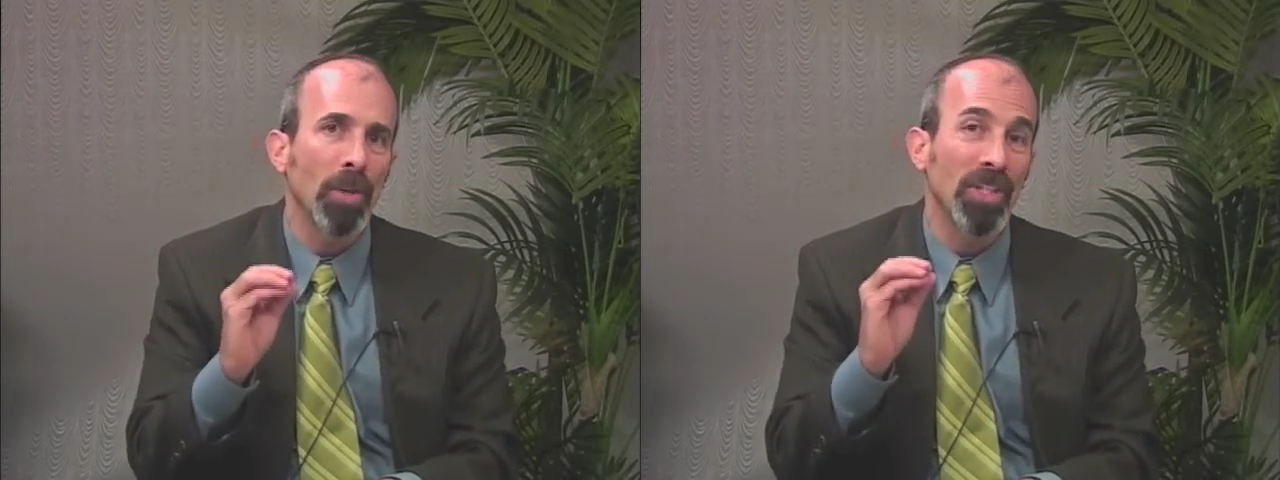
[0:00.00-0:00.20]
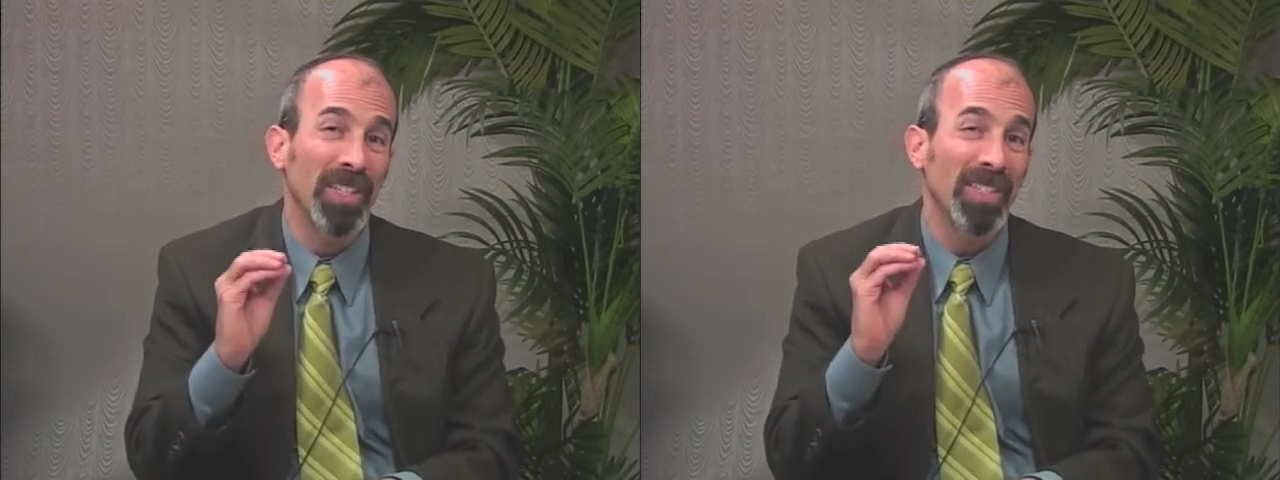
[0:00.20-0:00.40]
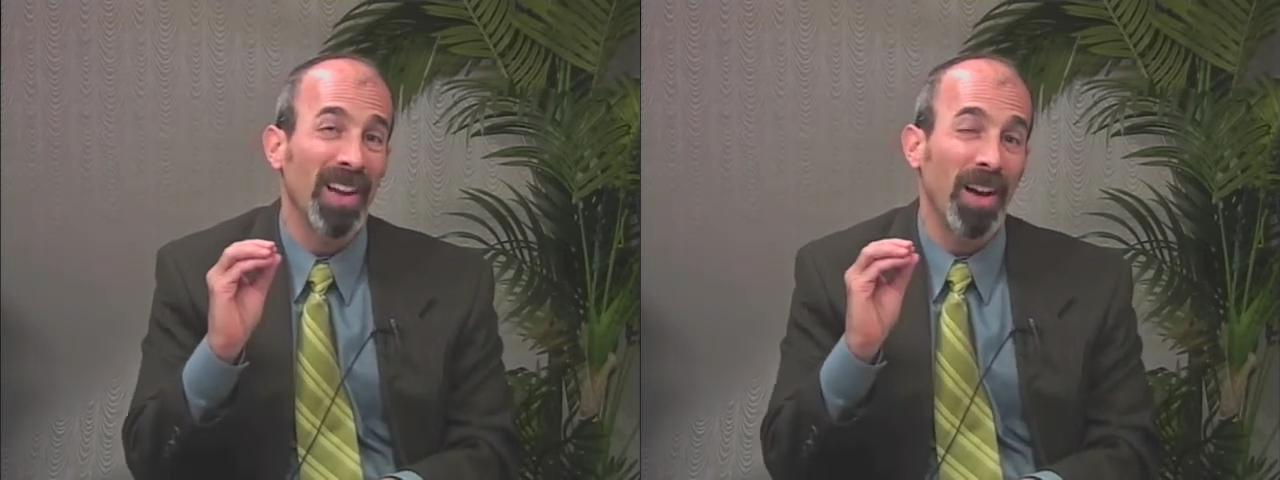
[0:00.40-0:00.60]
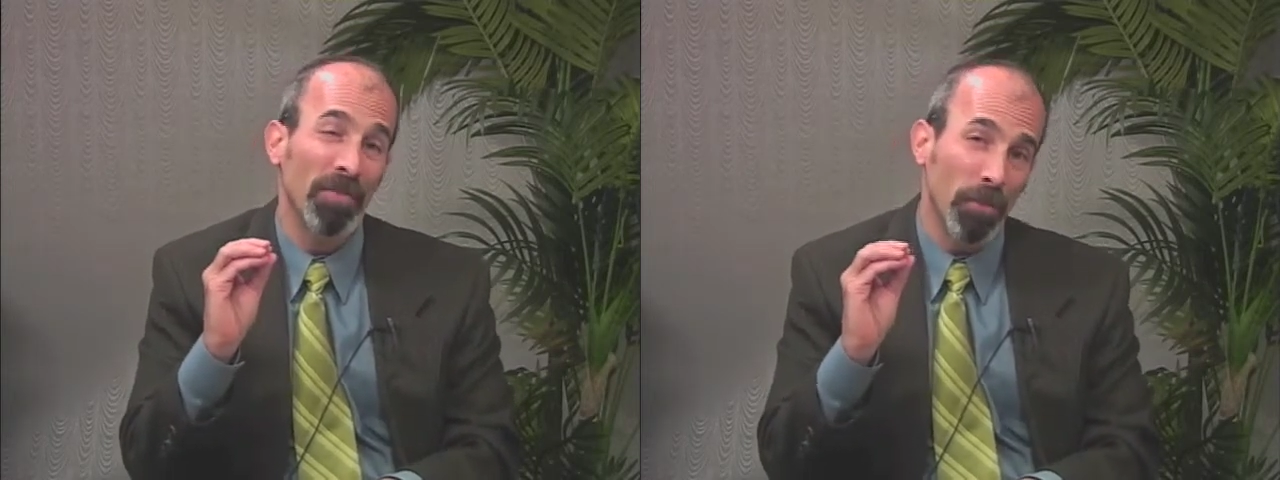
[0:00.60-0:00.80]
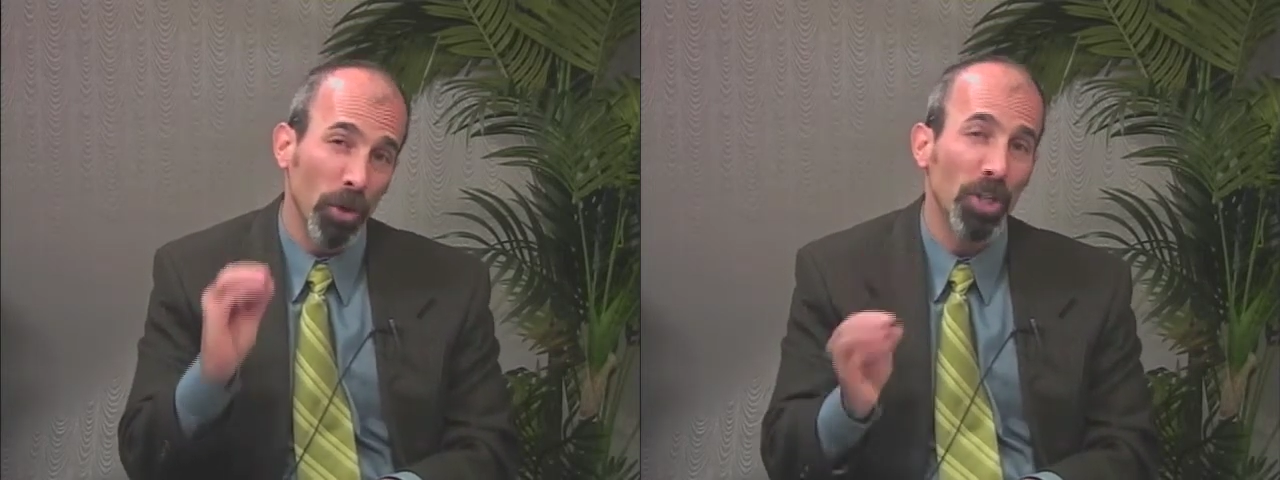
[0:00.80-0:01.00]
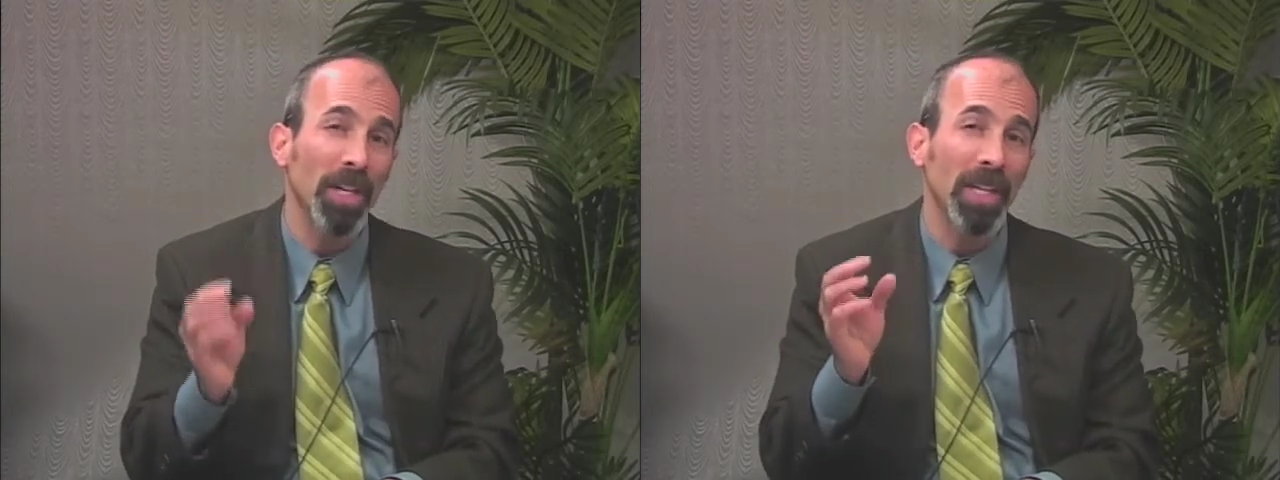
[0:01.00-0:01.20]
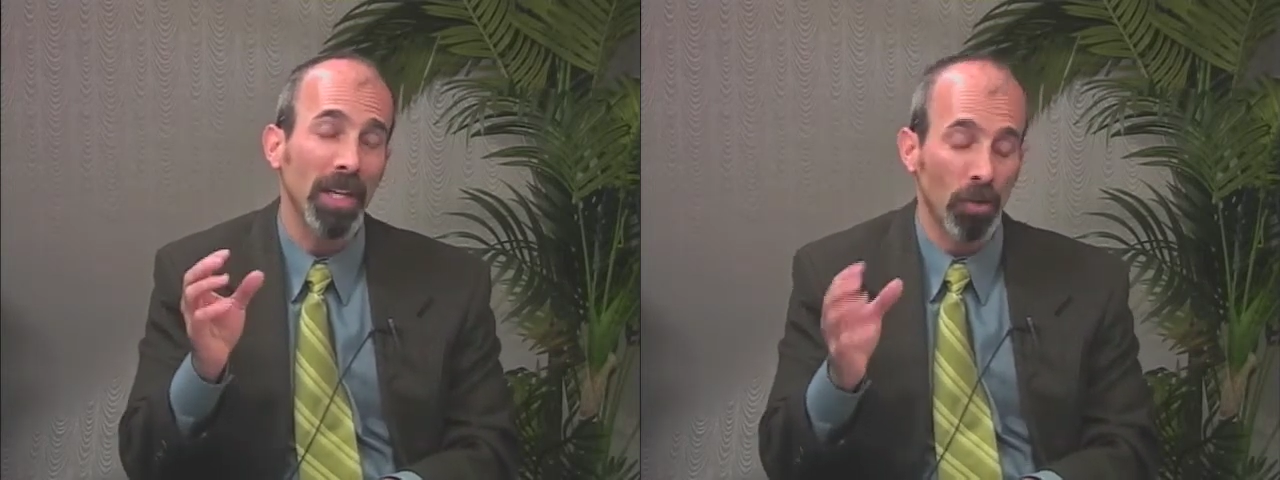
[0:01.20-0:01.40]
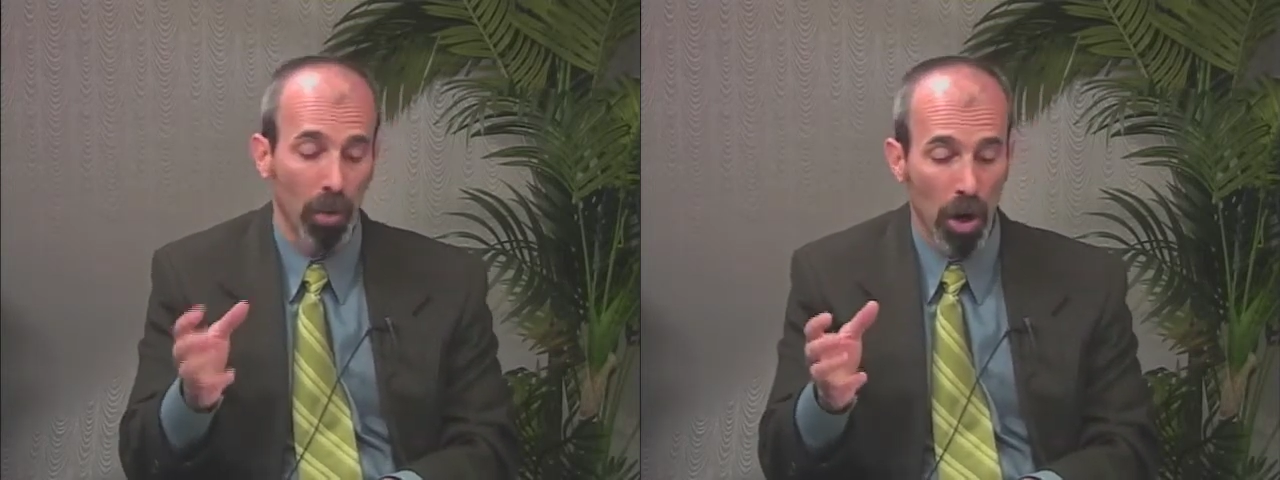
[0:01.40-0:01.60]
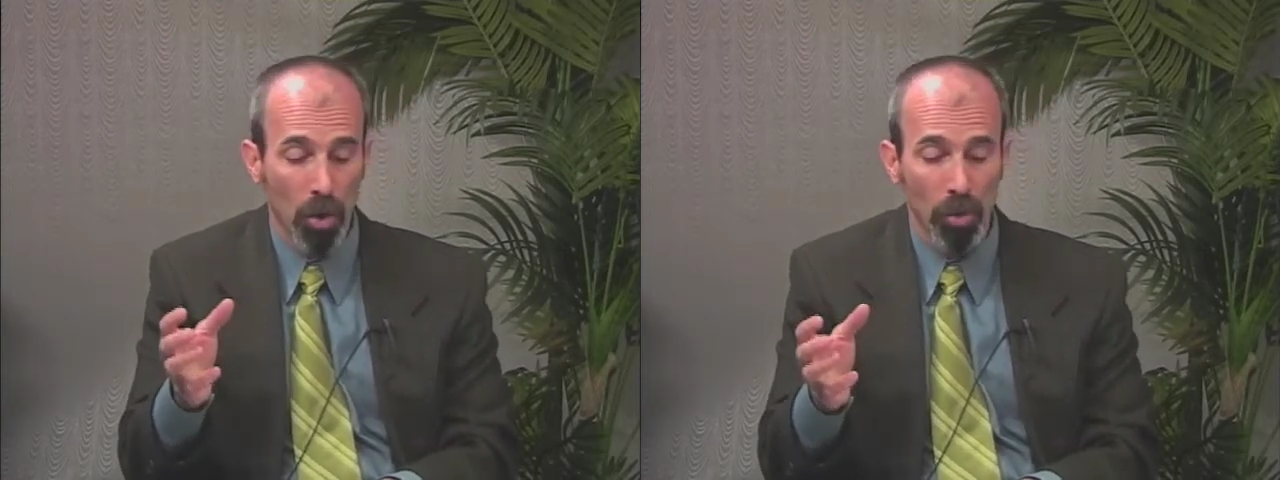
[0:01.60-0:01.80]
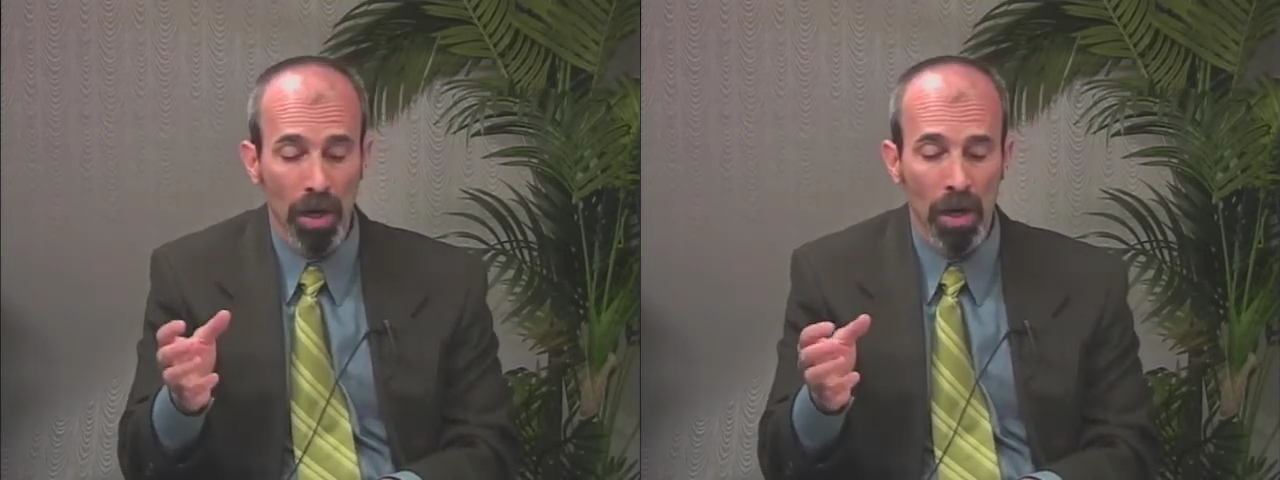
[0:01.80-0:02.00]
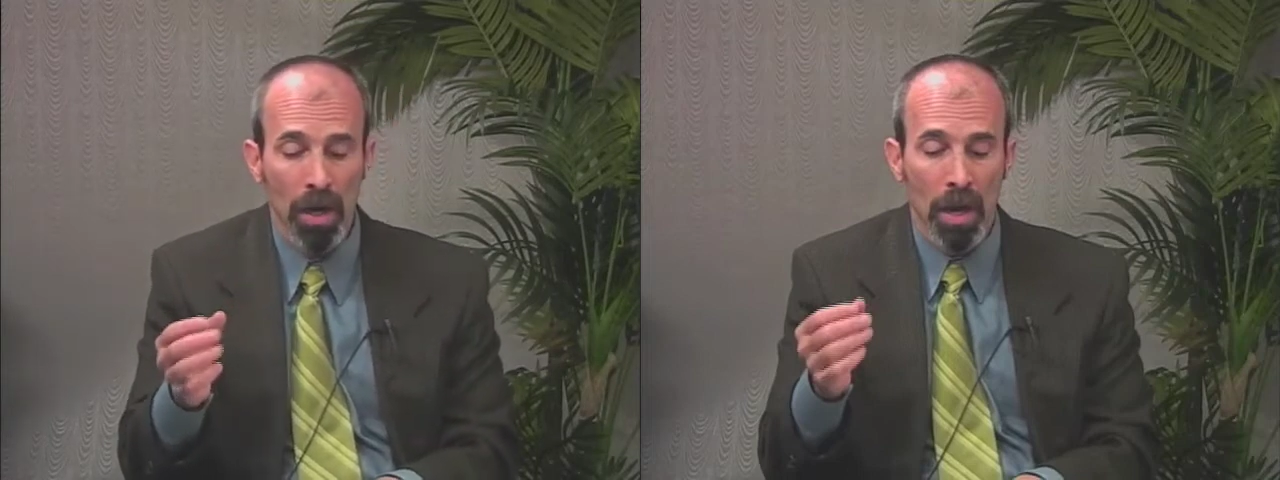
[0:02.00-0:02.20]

which has unfortunately grown